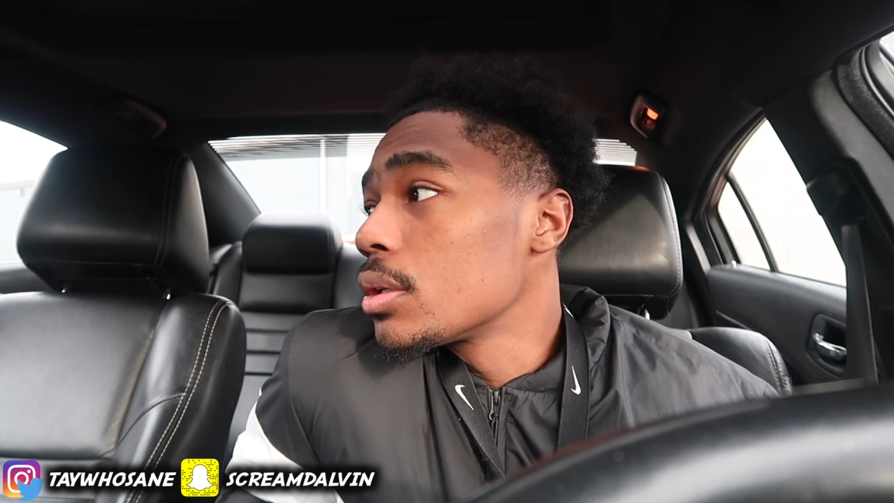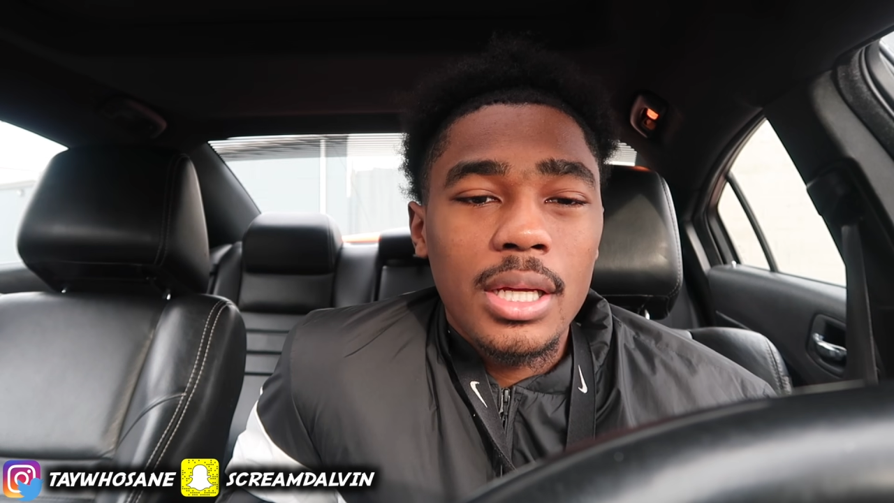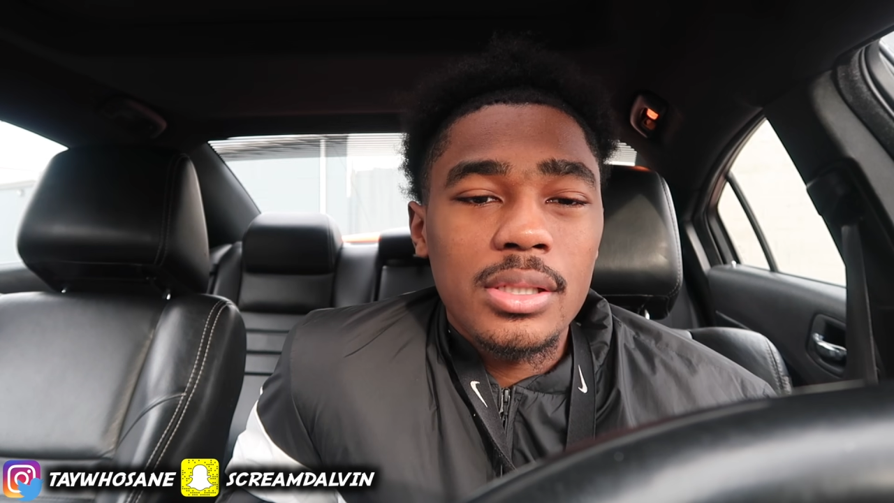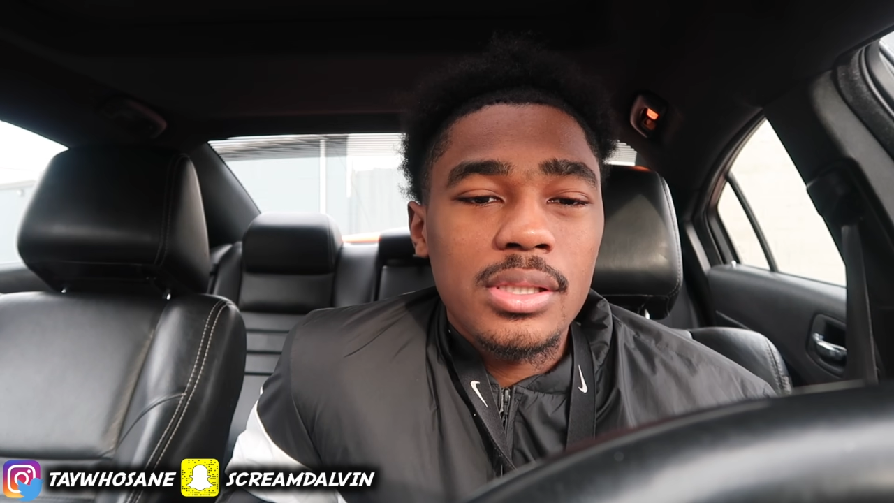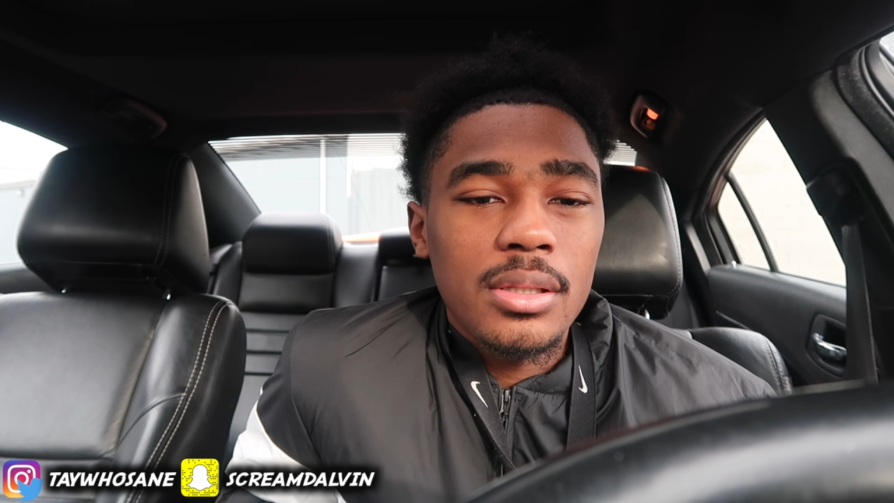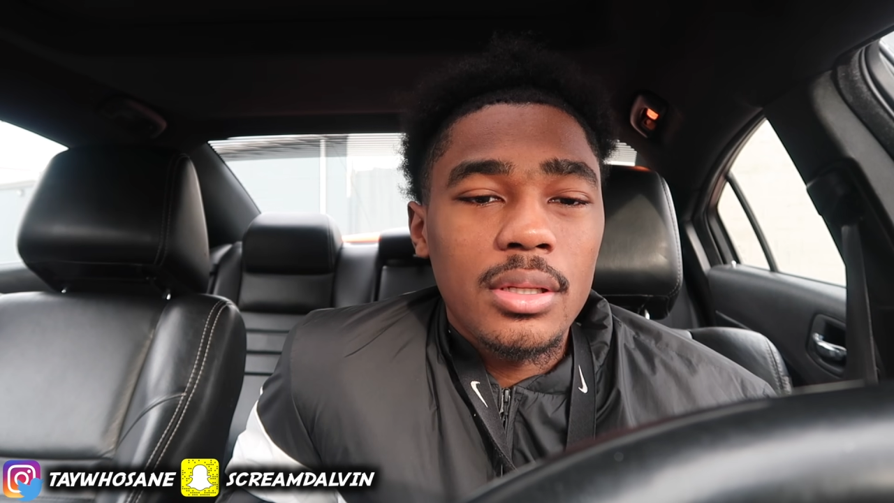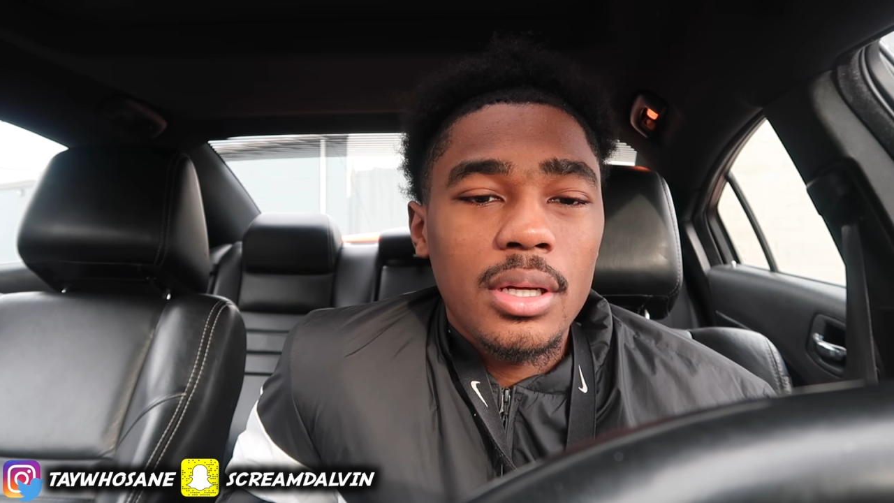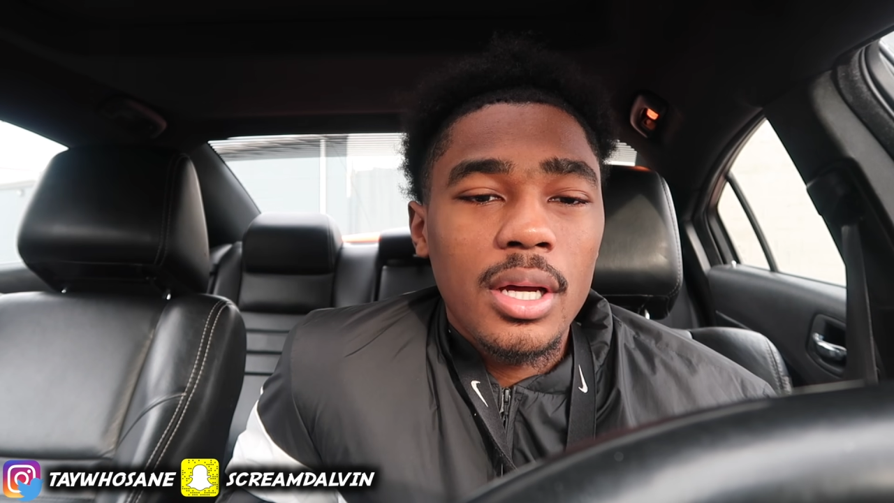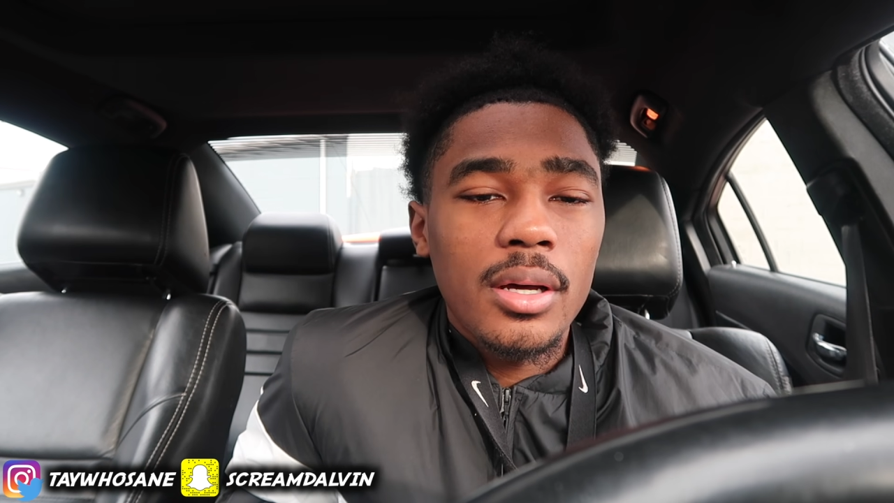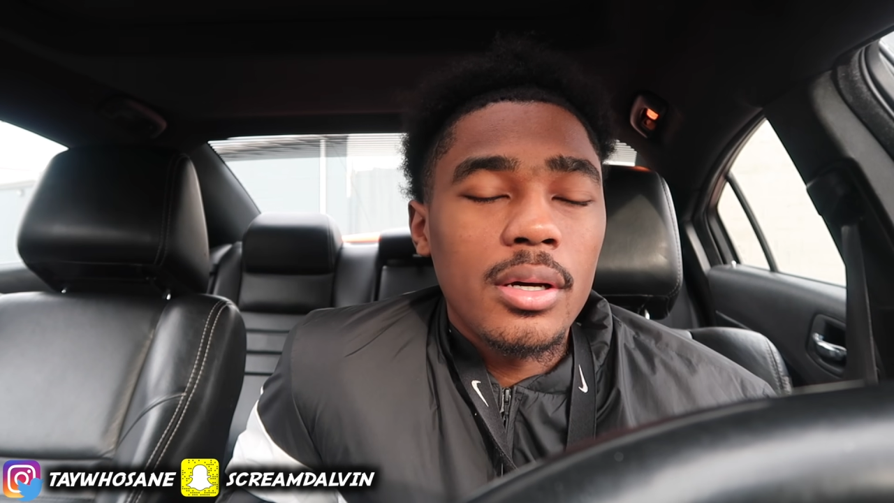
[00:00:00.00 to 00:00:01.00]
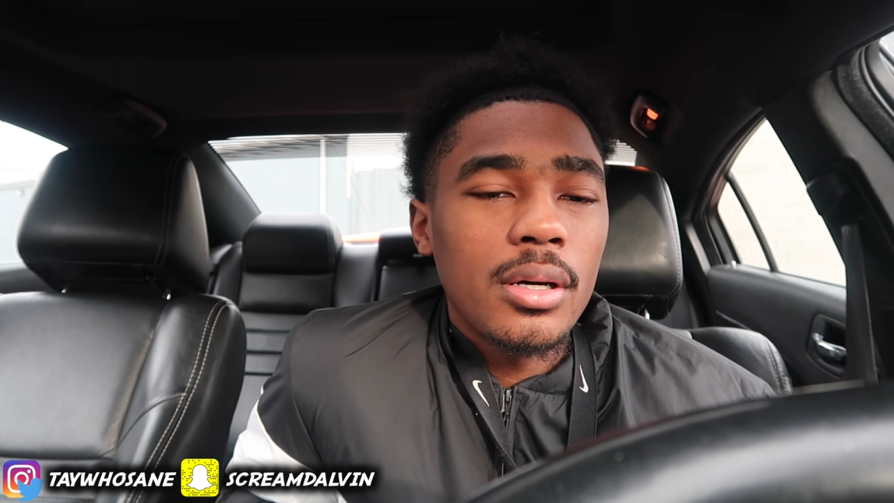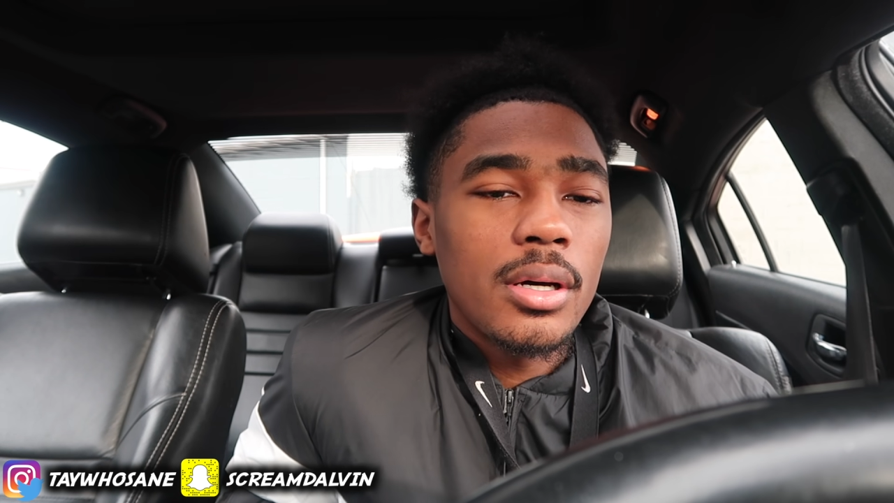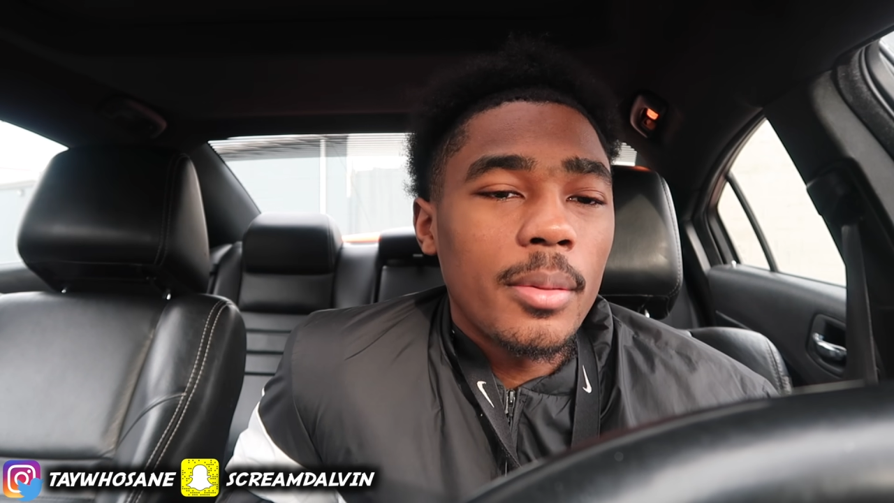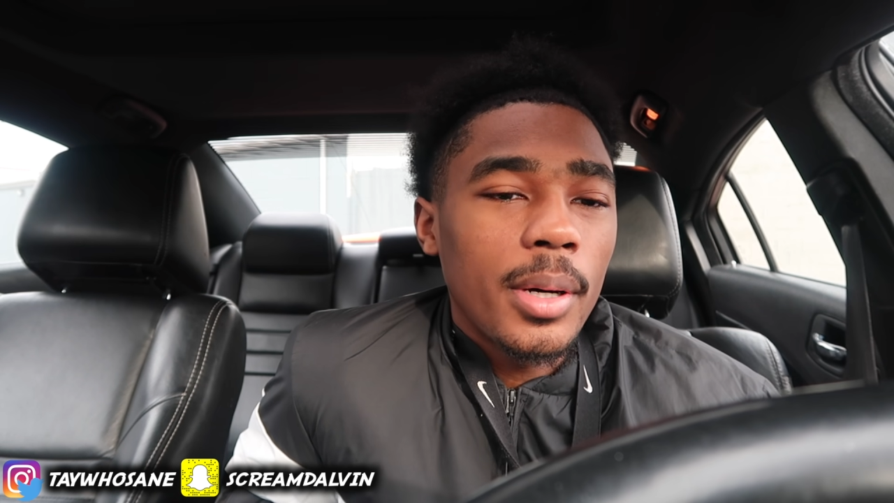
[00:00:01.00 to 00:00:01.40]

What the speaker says: Like I said in the